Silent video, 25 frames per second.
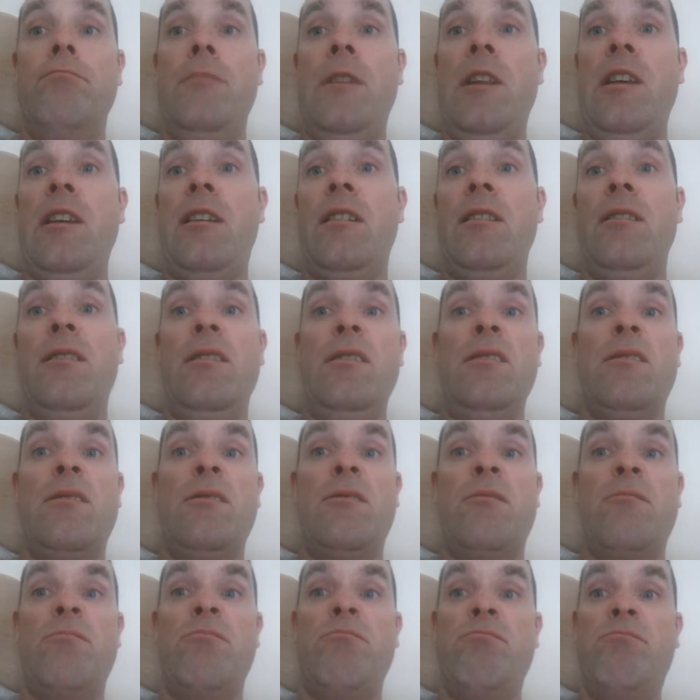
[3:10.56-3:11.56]

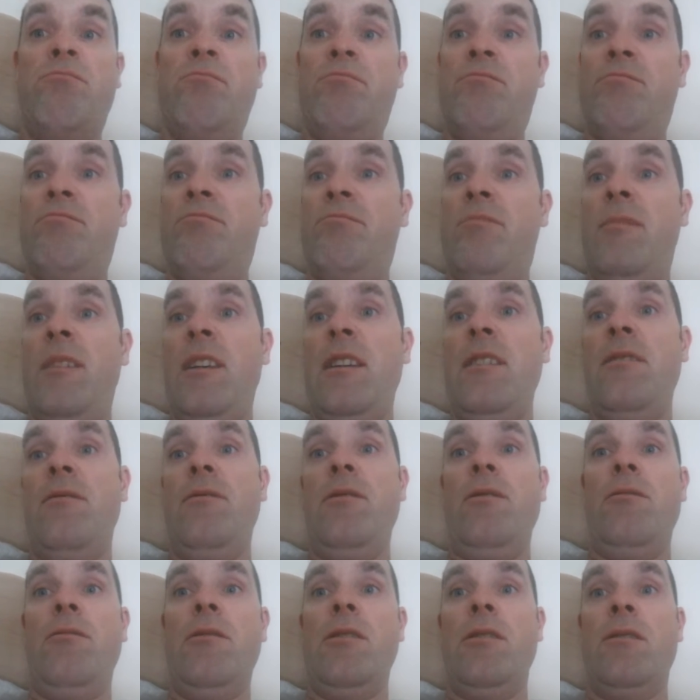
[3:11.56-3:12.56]
Nakedness
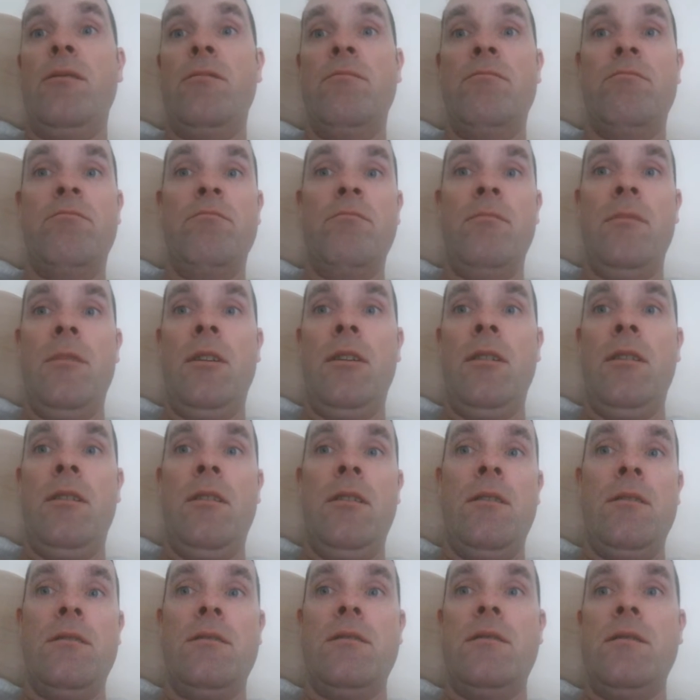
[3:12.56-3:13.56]
everywhere.
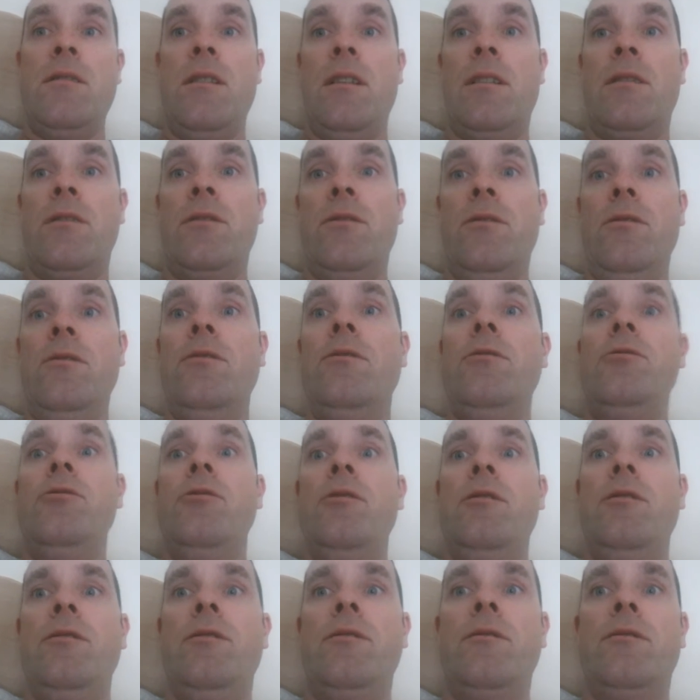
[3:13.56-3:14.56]
Sex
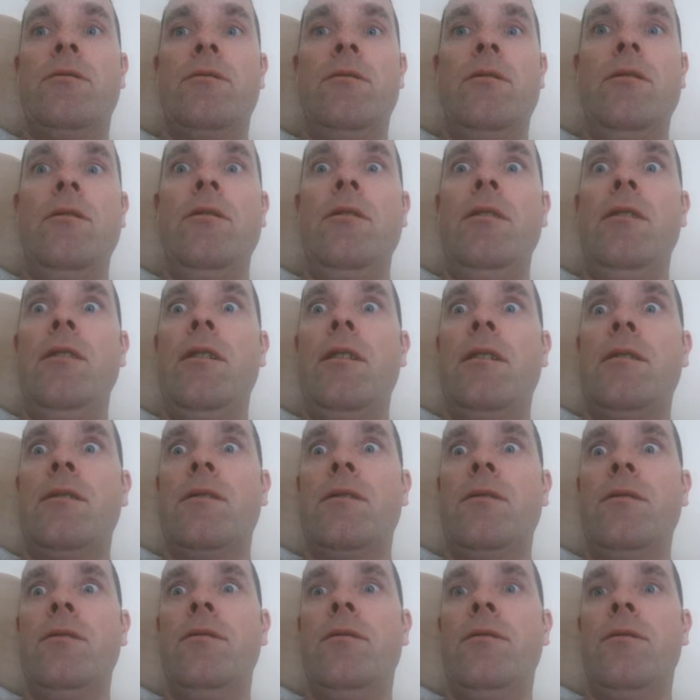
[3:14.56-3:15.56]
orgies, all that
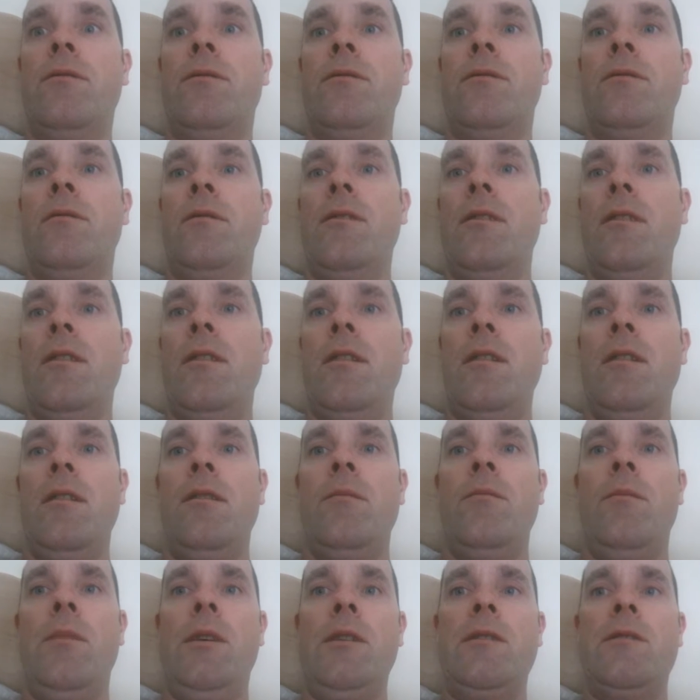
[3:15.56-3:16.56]
stuff.
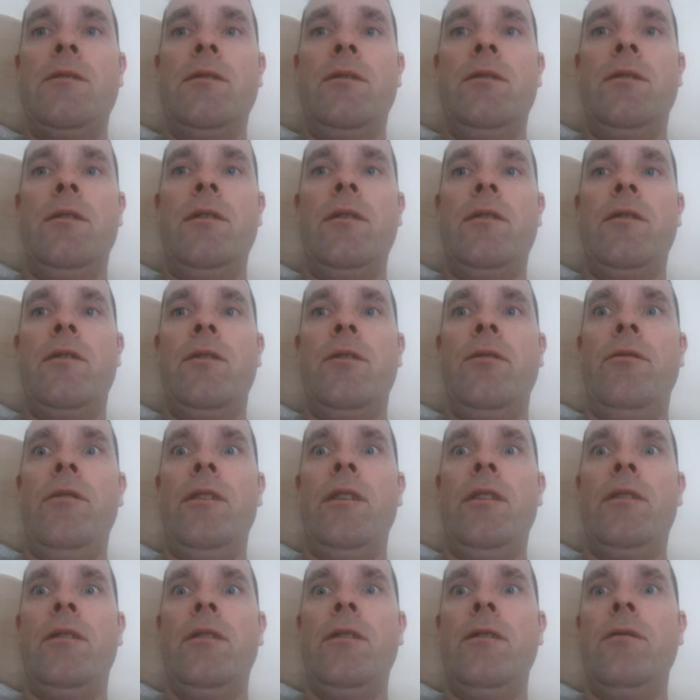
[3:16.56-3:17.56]
My Sunday
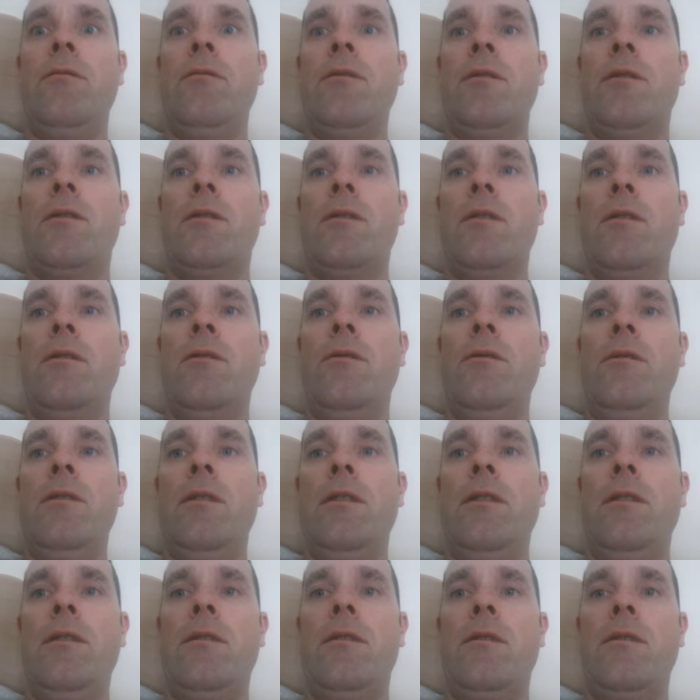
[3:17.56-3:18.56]
serenity was
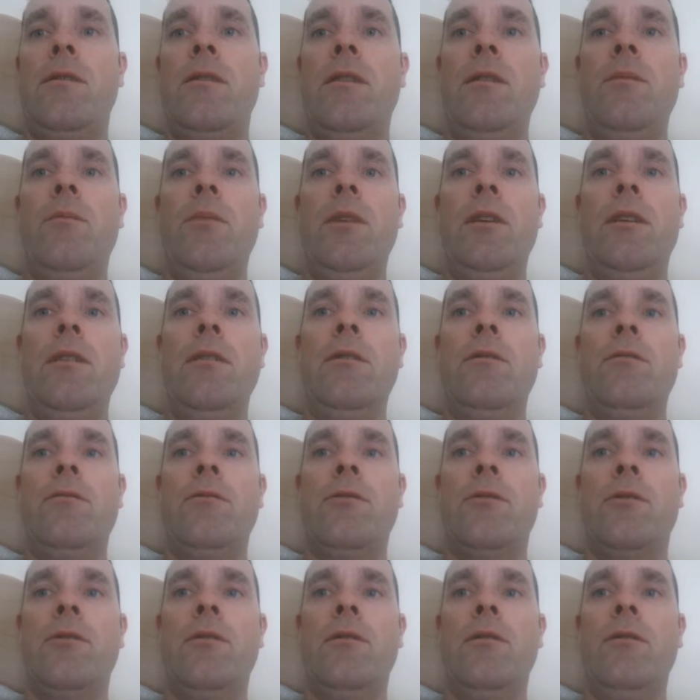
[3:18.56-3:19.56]
slowly seeping out
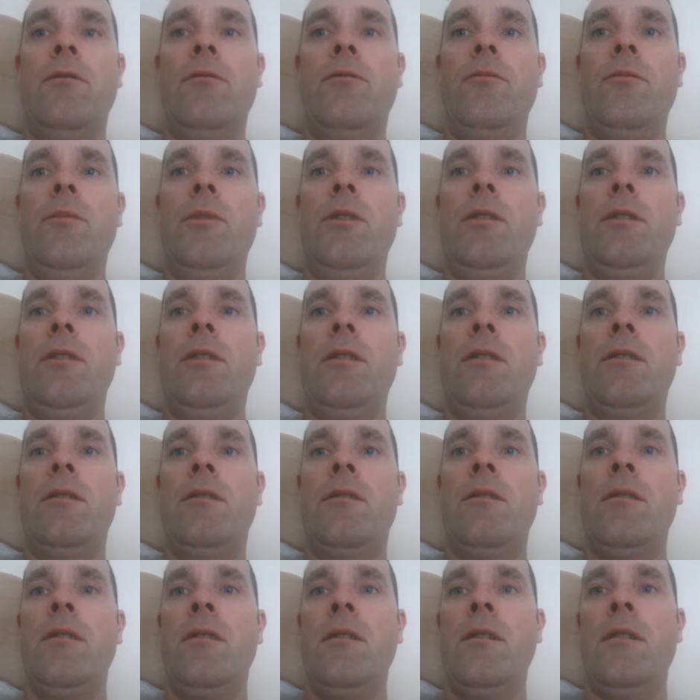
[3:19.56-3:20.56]
of my
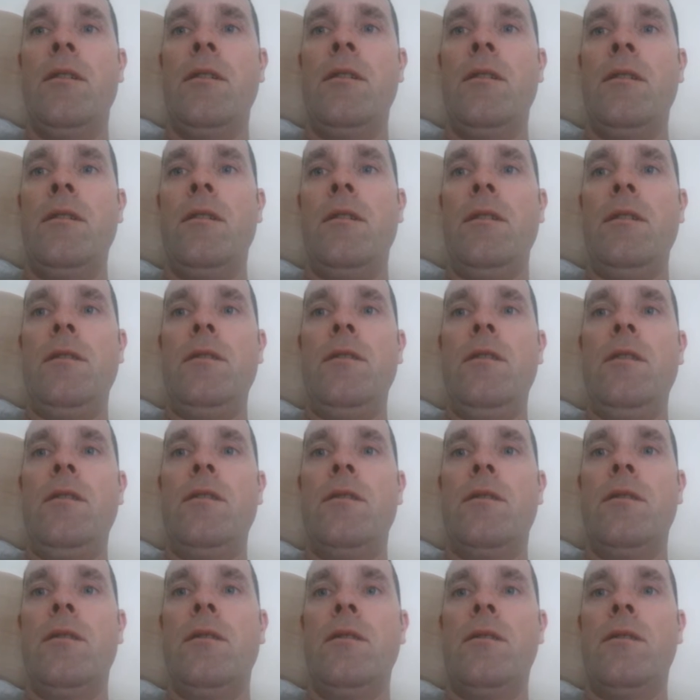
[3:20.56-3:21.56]

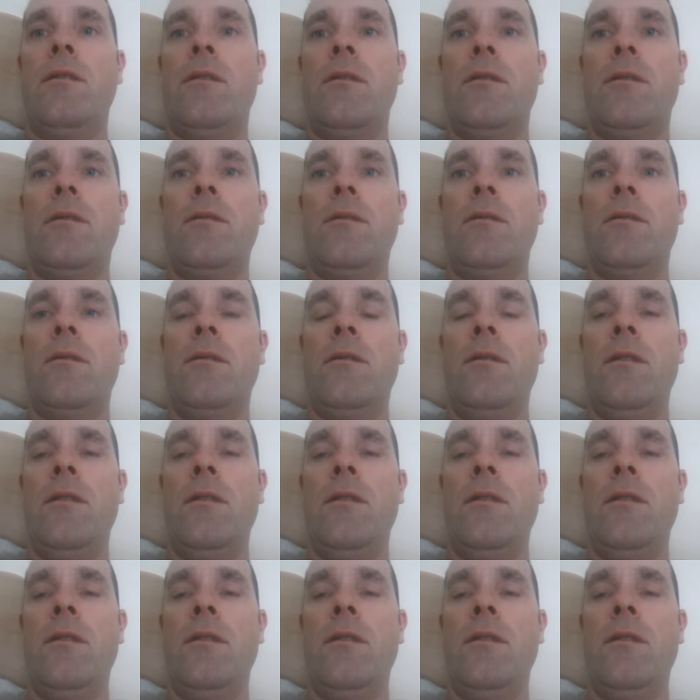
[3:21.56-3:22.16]
existence.